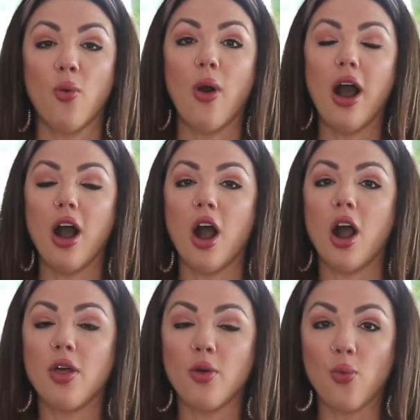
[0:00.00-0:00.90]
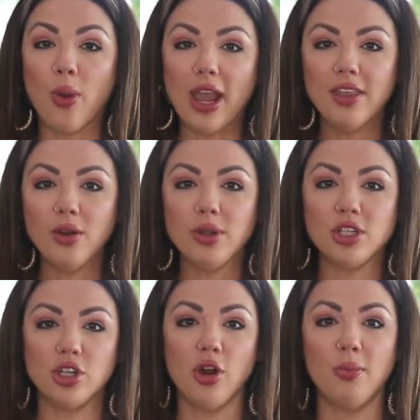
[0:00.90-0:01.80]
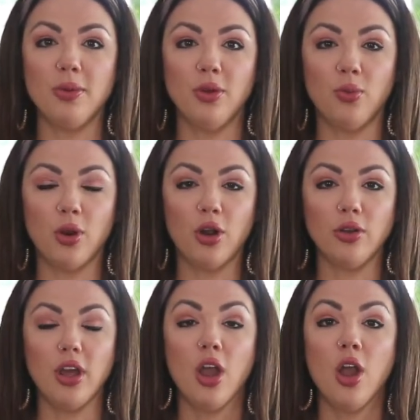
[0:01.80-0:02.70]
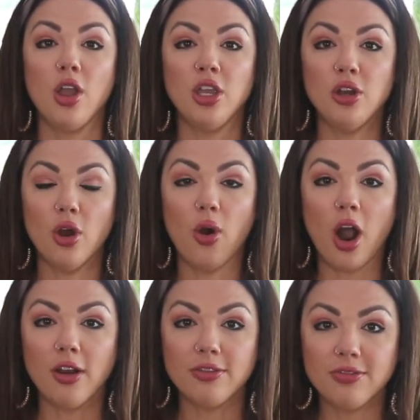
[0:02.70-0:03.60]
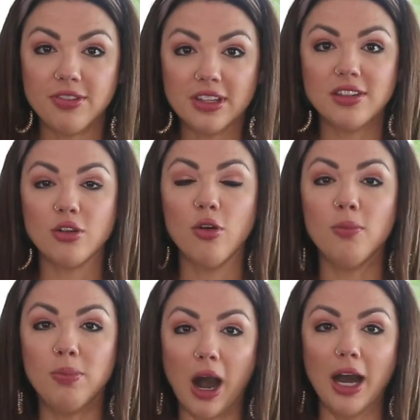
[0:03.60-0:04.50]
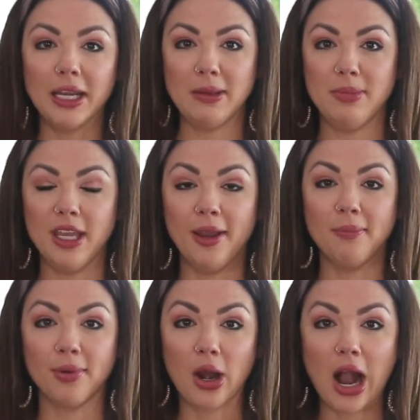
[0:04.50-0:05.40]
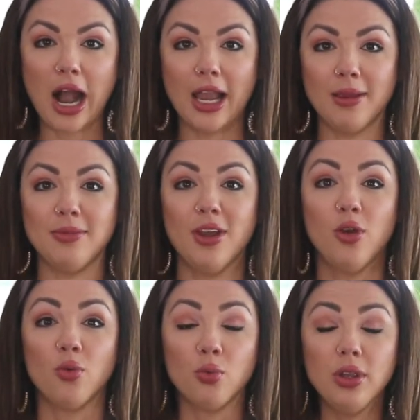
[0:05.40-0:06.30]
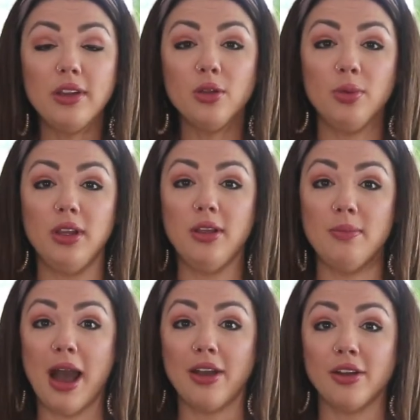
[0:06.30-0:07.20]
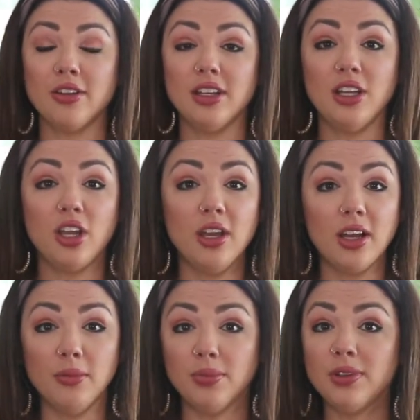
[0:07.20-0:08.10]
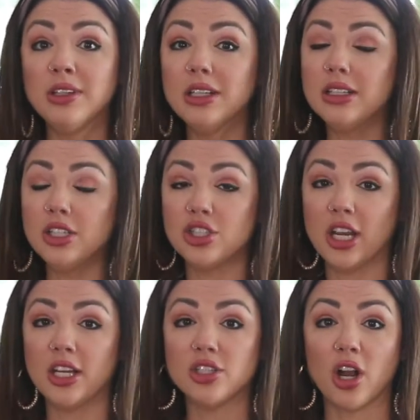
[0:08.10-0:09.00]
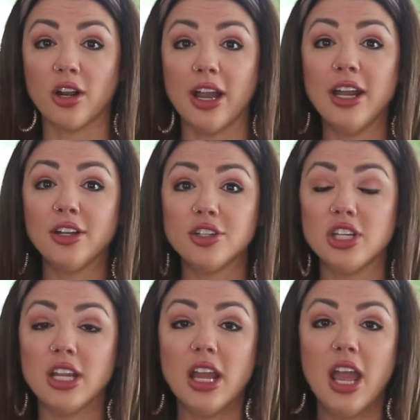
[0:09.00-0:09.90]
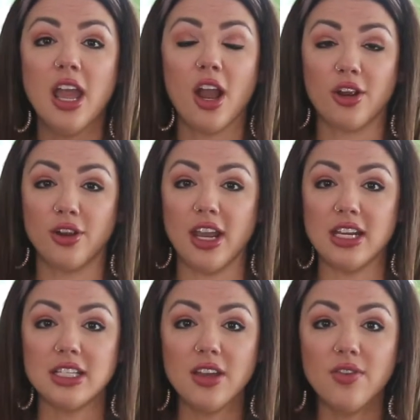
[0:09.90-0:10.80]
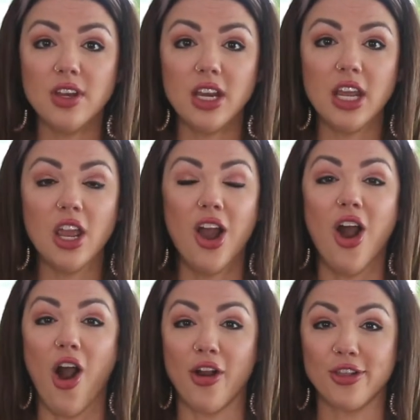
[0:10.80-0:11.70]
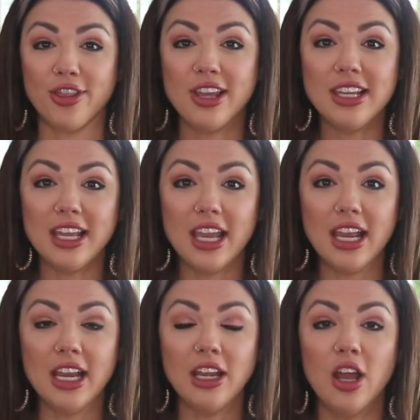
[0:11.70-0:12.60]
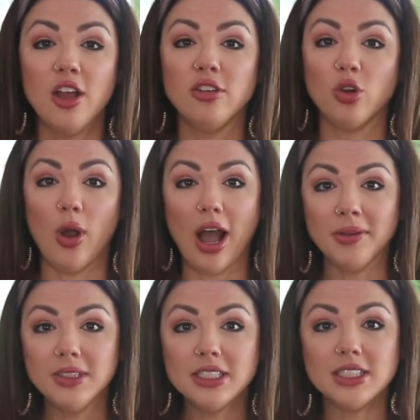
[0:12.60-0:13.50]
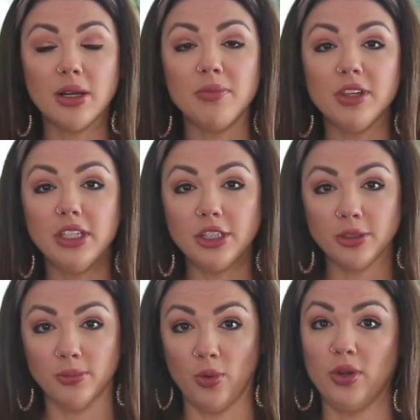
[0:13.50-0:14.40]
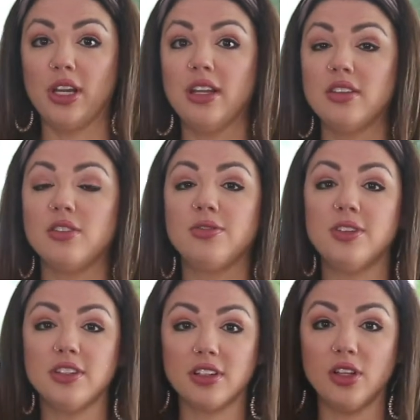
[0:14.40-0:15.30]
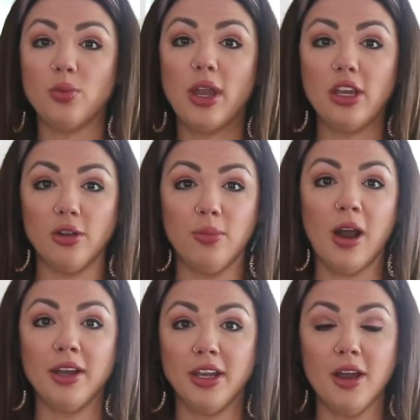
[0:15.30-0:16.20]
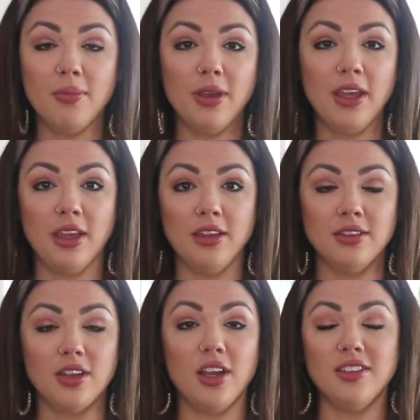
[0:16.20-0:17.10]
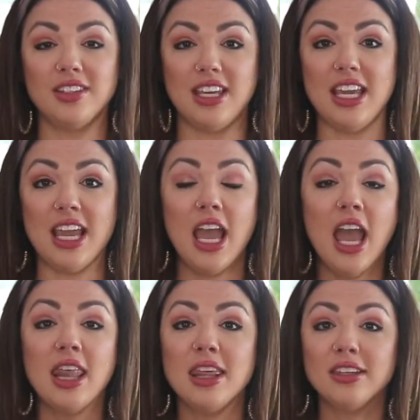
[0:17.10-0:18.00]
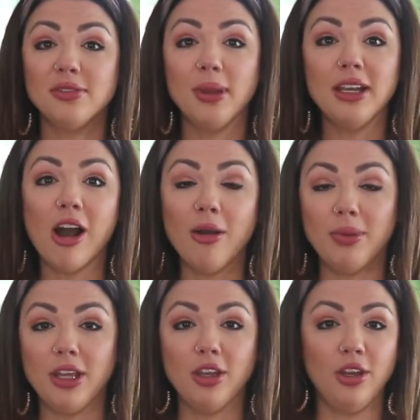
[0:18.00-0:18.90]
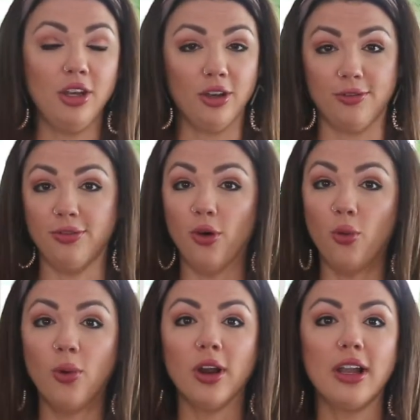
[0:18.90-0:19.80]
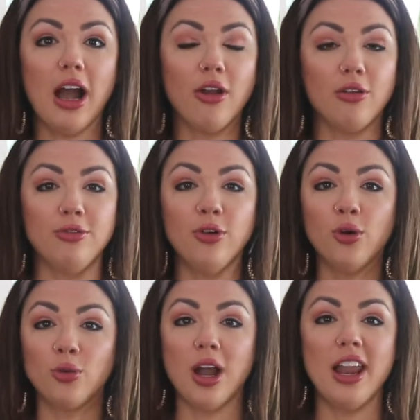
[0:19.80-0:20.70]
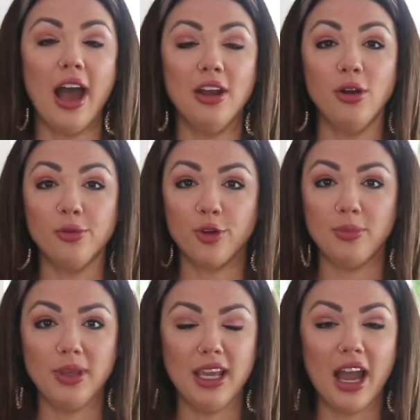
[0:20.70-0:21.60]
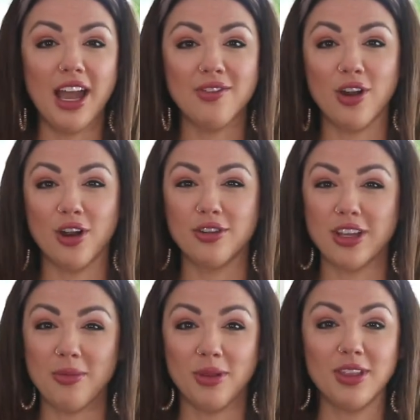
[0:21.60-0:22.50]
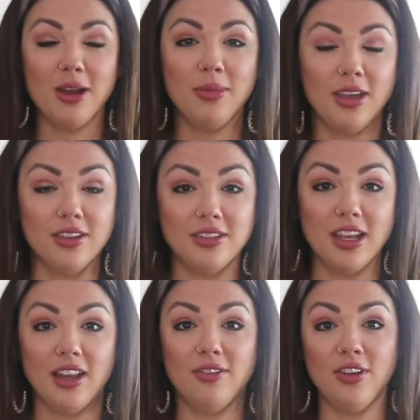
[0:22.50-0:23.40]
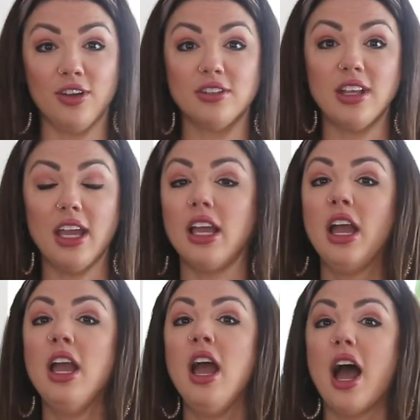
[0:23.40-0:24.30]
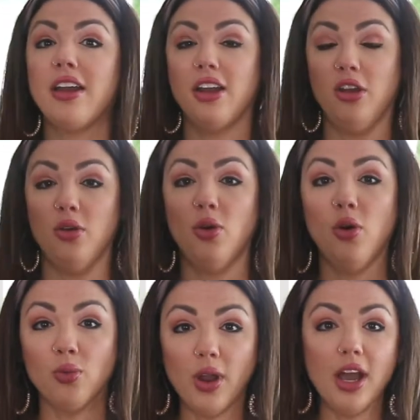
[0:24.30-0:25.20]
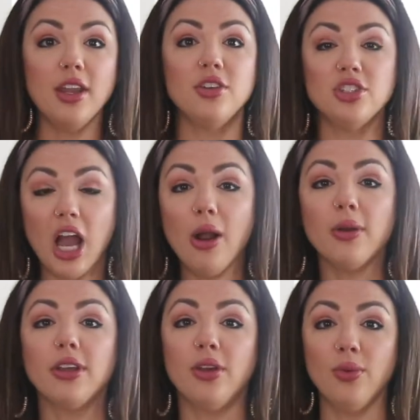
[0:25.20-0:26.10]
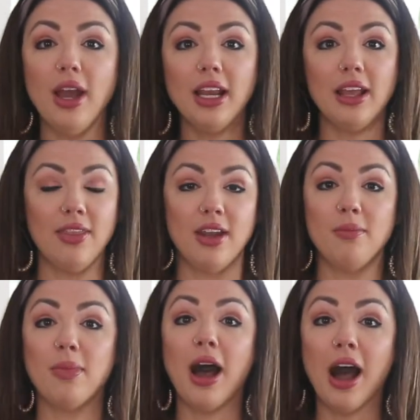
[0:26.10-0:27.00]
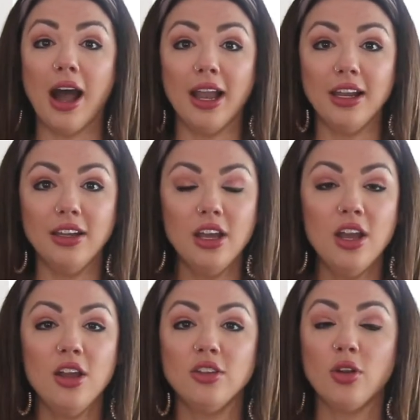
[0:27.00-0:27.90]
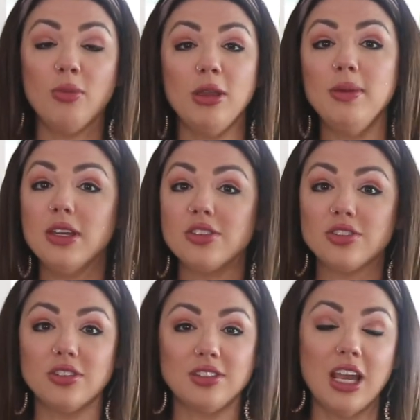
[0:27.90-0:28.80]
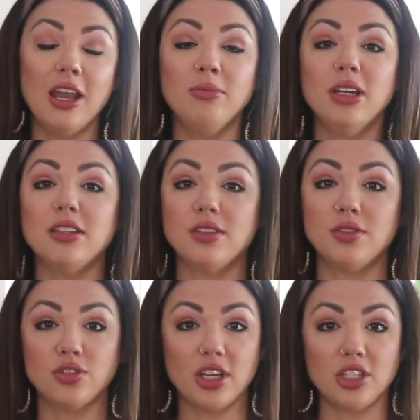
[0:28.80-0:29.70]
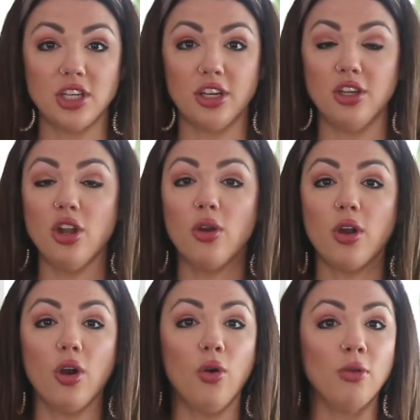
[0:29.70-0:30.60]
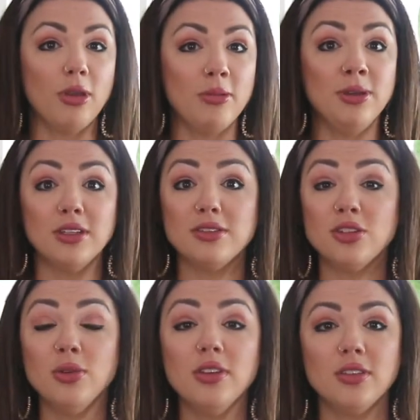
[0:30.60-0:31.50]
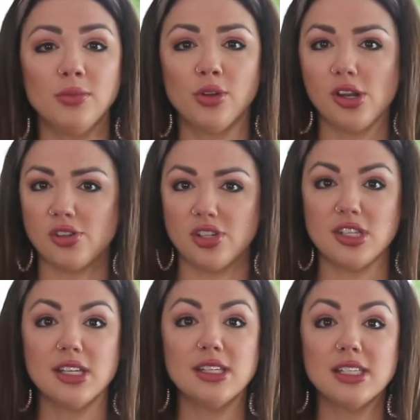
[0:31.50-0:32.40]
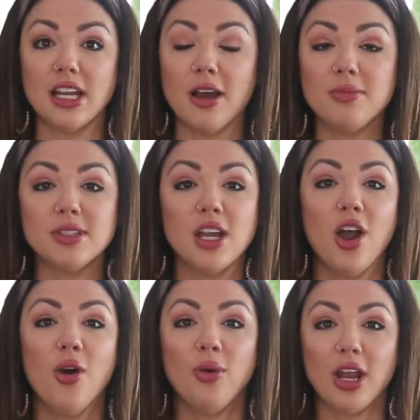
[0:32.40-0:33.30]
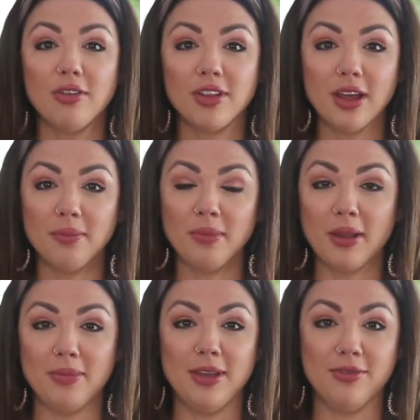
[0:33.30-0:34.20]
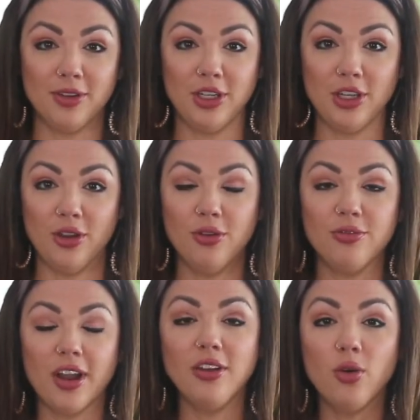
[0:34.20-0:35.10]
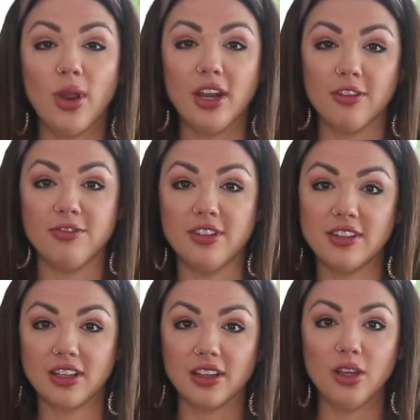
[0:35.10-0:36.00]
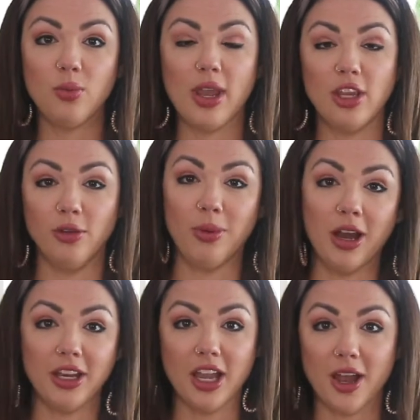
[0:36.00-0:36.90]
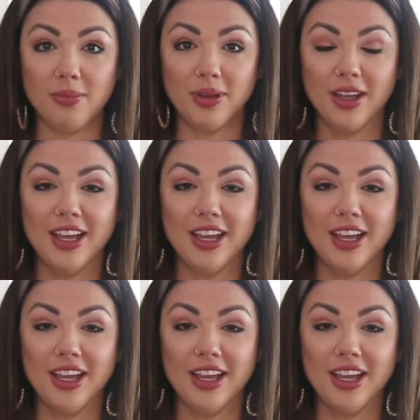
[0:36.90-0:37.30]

Wow, the way that we show up in the world, our physical body being primed really matters. It can completely change our energy, our creativity, our thinking. So having something in your mornings to physically wake your body up is key. This may not be your full workout, a full run. I know for me, I have a hard time with that, because then it feels like I got to do a whole run and shower and get ready, and then I'm behind. So maybe it's just 10 minutes of stretching and yoga, or maybe it's doing some crunches and sit-ups. Whatever that might be for you, find a way to physically wake your body up.